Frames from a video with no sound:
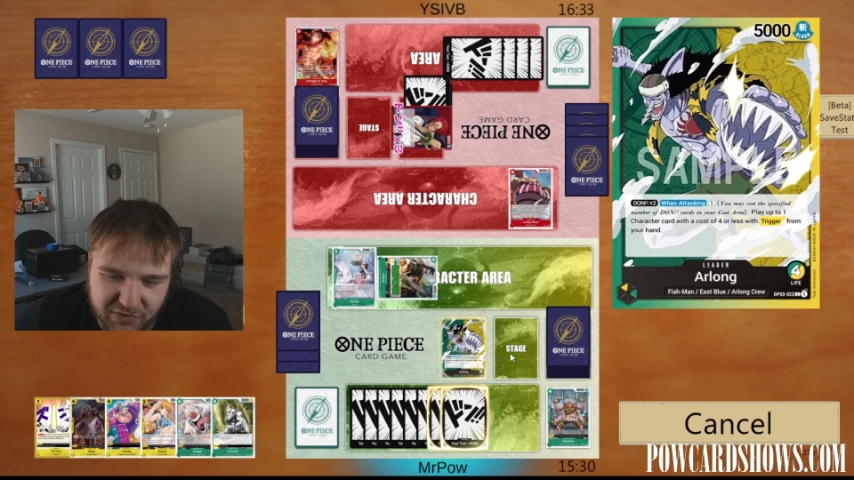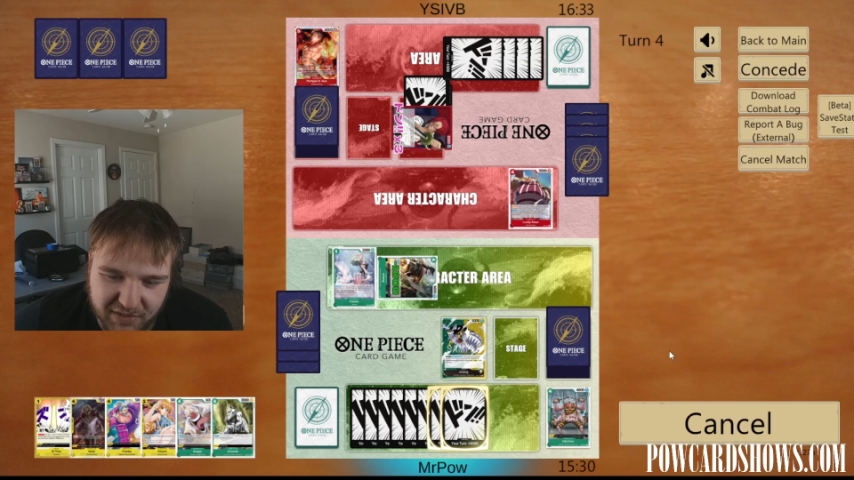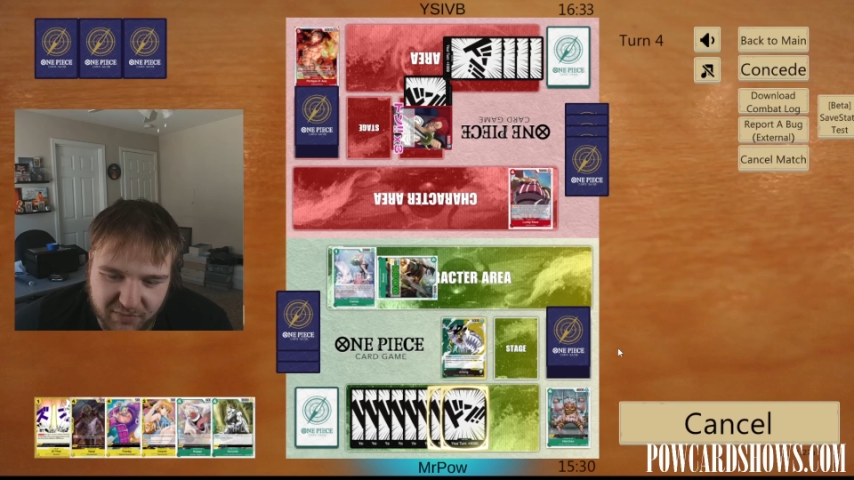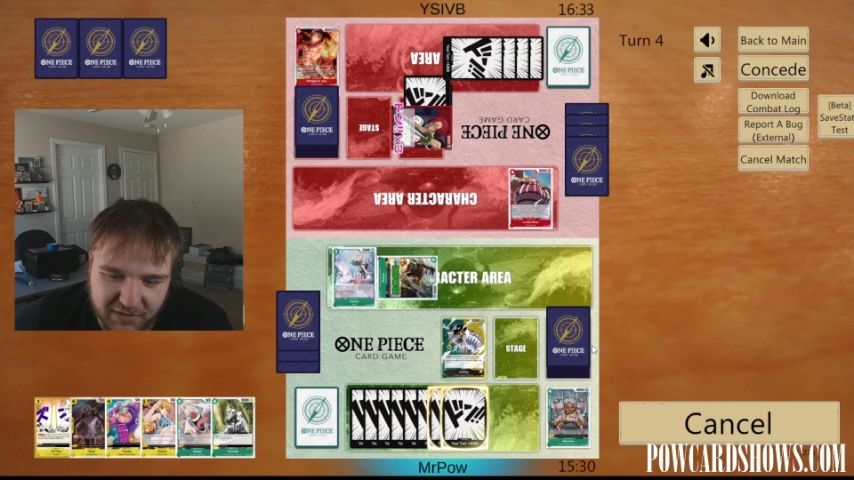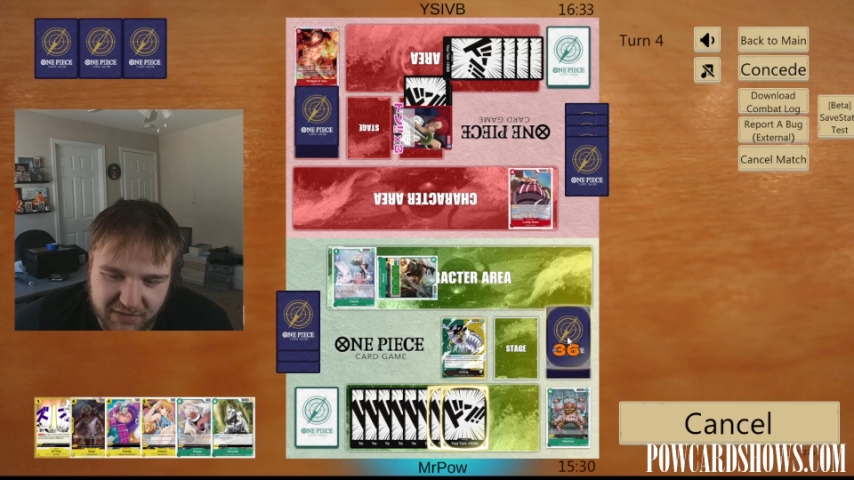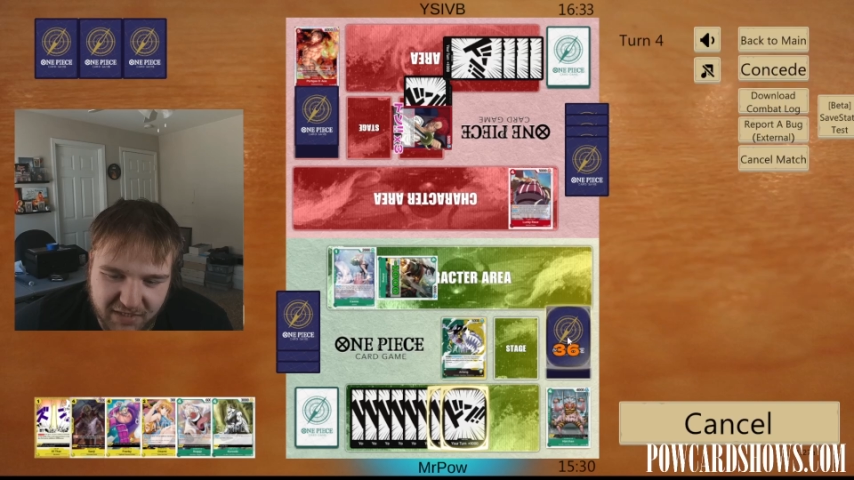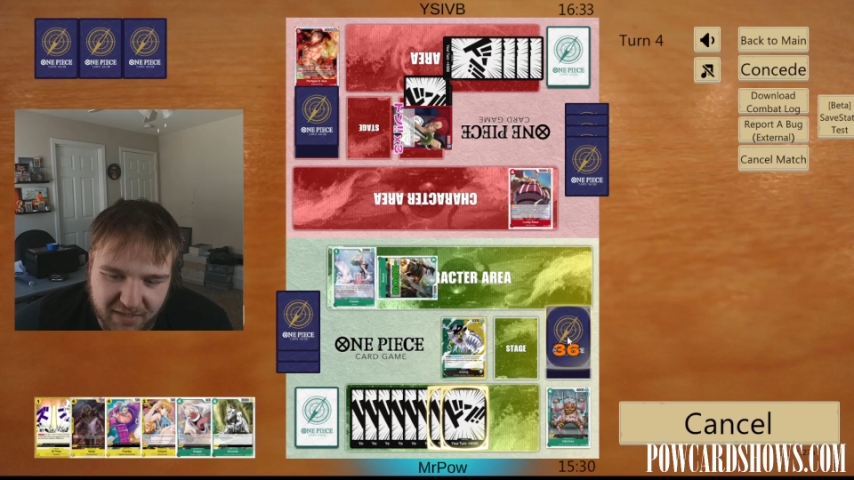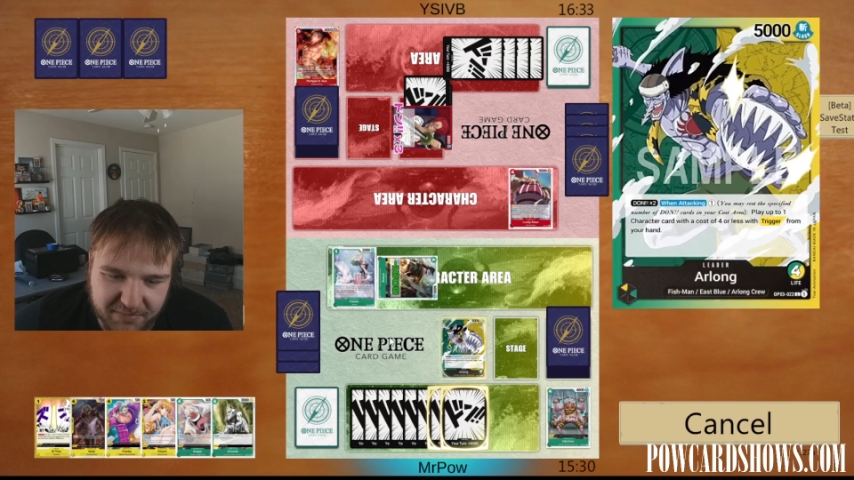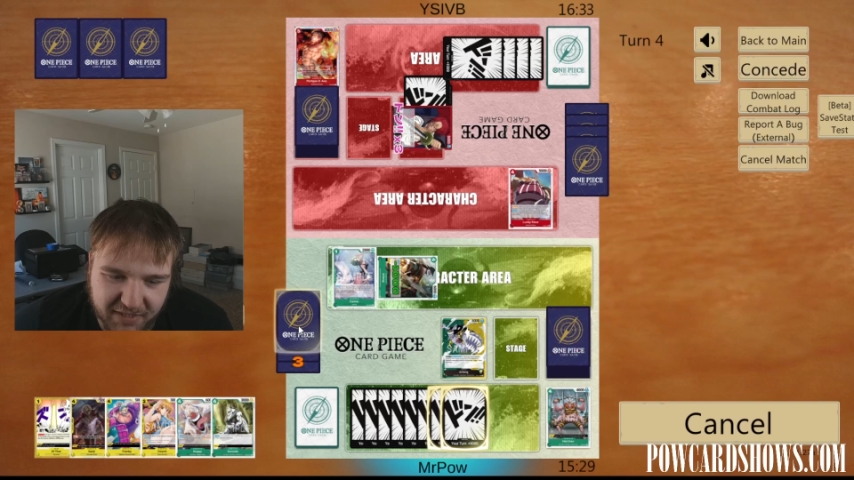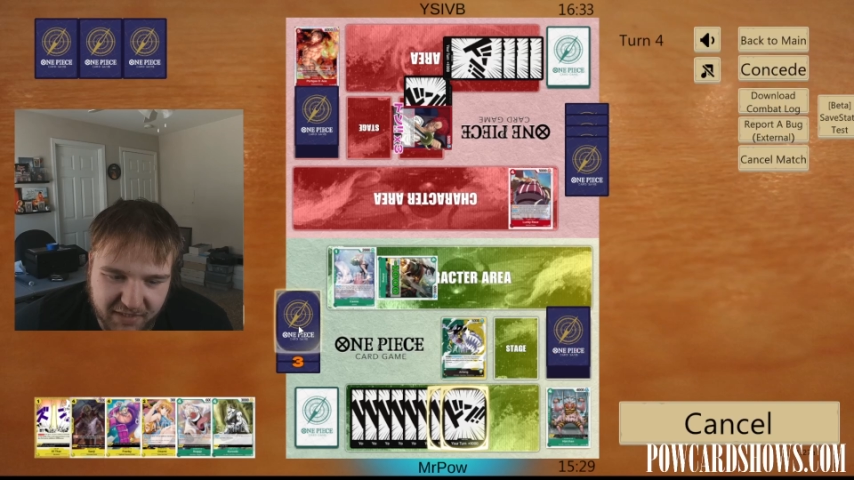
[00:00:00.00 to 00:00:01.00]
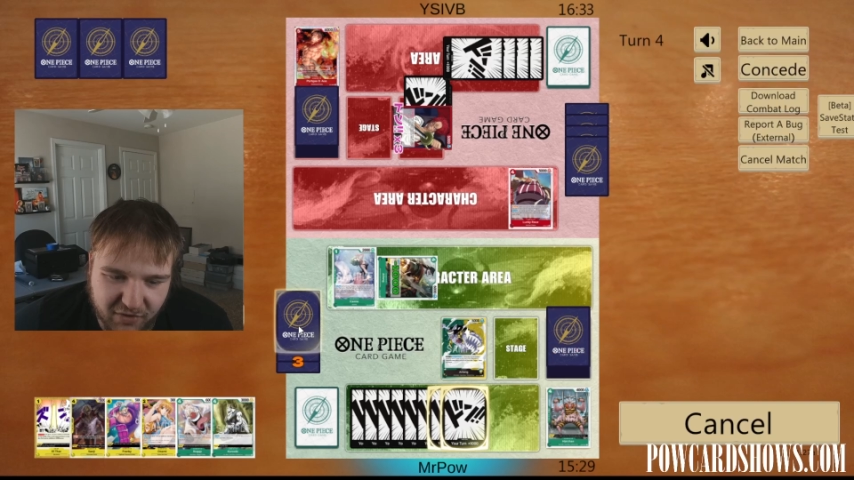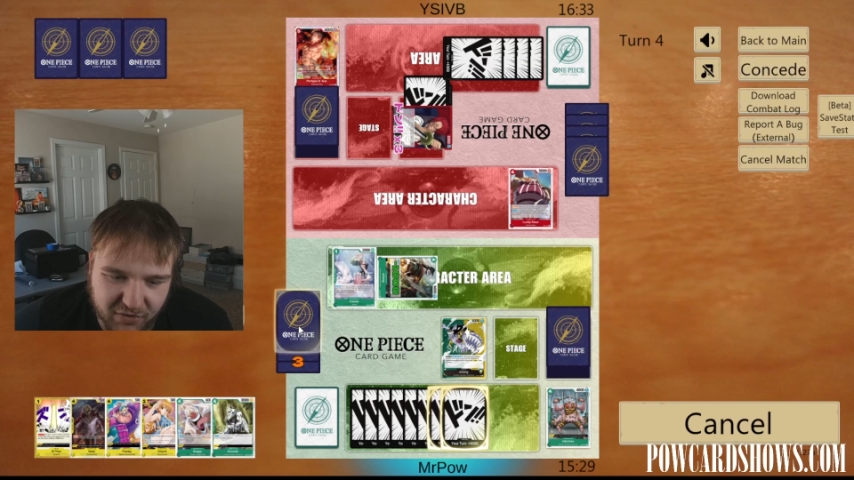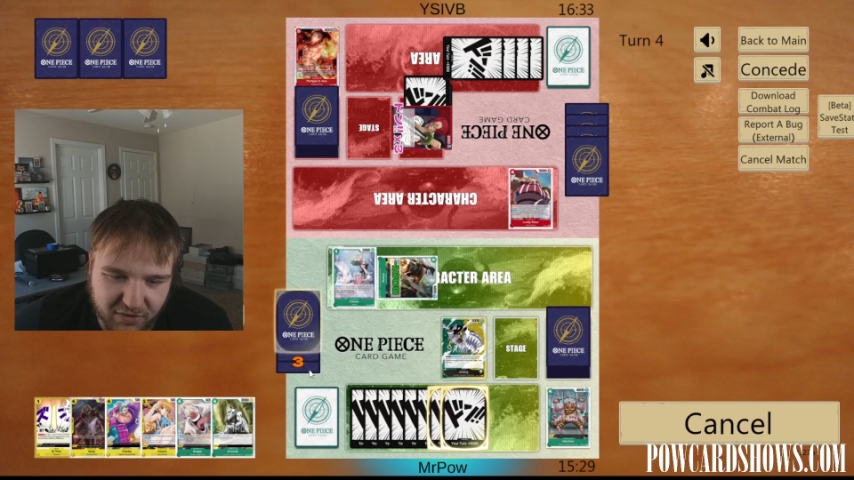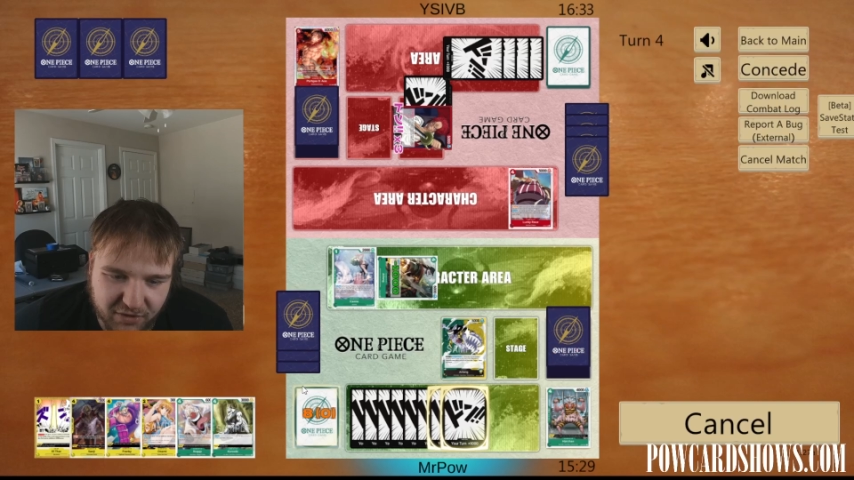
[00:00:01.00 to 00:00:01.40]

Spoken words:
think we're going to top deck an Arlong